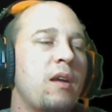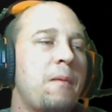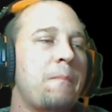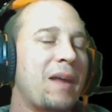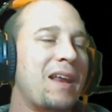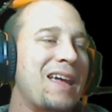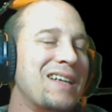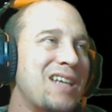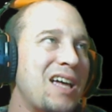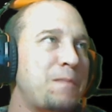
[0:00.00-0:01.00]

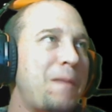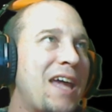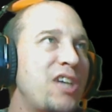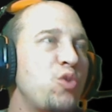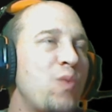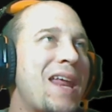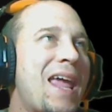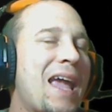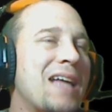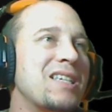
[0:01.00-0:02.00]
it's pay to
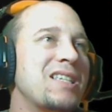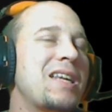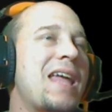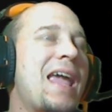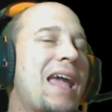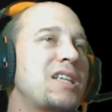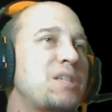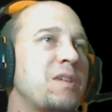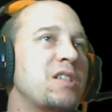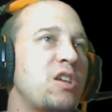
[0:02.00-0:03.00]
enhance. It's
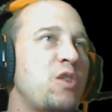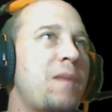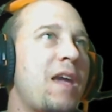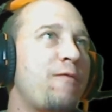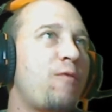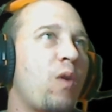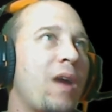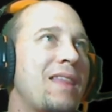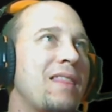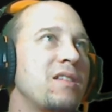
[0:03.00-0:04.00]
enhancements that you pay for
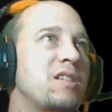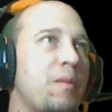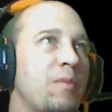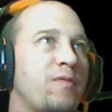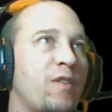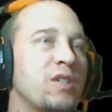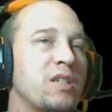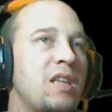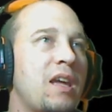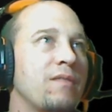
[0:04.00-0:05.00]
in Snipers versus
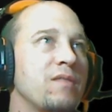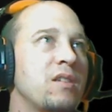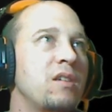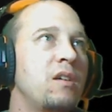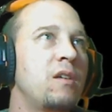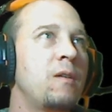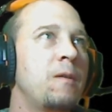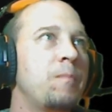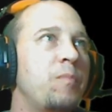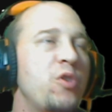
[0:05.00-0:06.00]
Thieves.
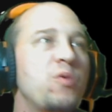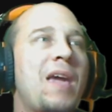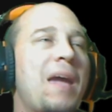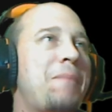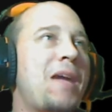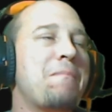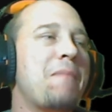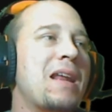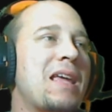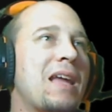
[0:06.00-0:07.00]
You can't pay
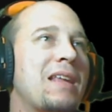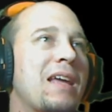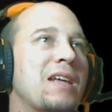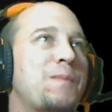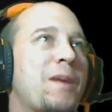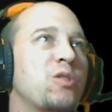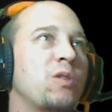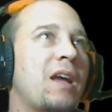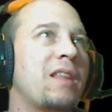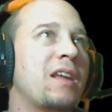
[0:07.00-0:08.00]
money and get a special
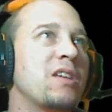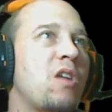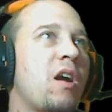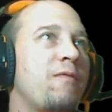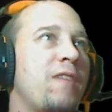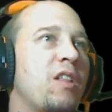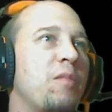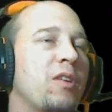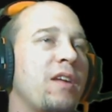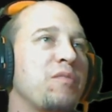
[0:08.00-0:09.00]
gun that is not
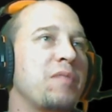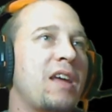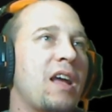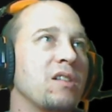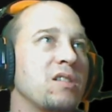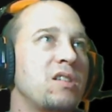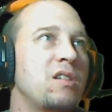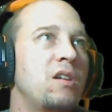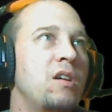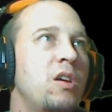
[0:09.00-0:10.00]
available to everybody else.
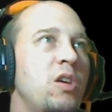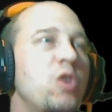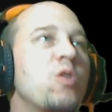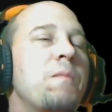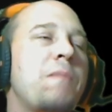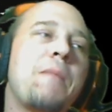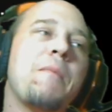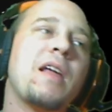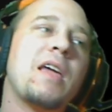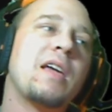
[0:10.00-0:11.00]
You can pay
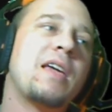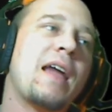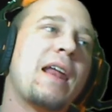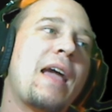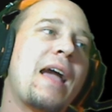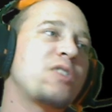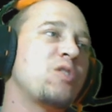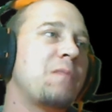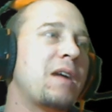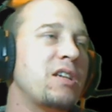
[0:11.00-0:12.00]
money and get extra
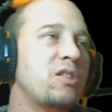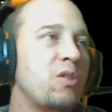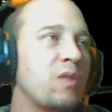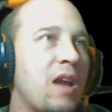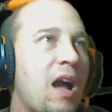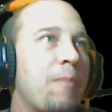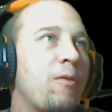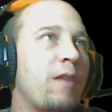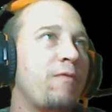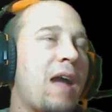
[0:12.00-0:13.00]
money so you can
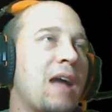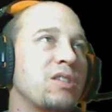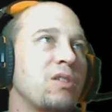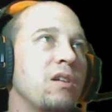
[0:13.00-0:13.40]
upgrade faster,